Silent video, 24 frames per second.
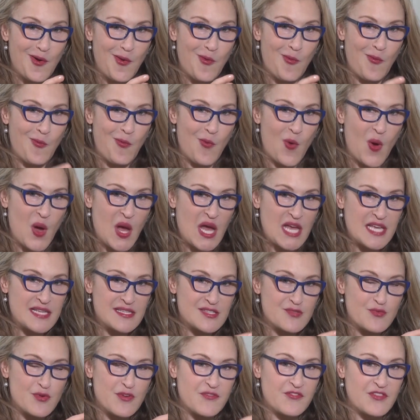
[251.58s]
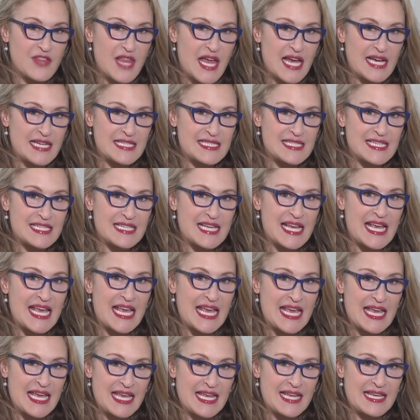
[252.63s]
was reflected
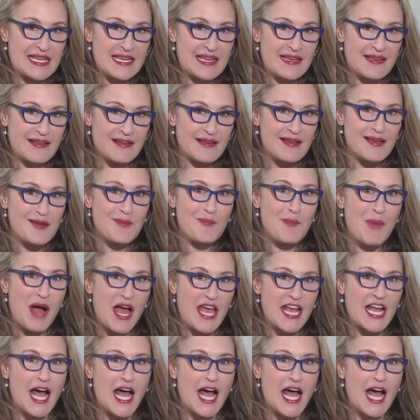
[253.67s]
in my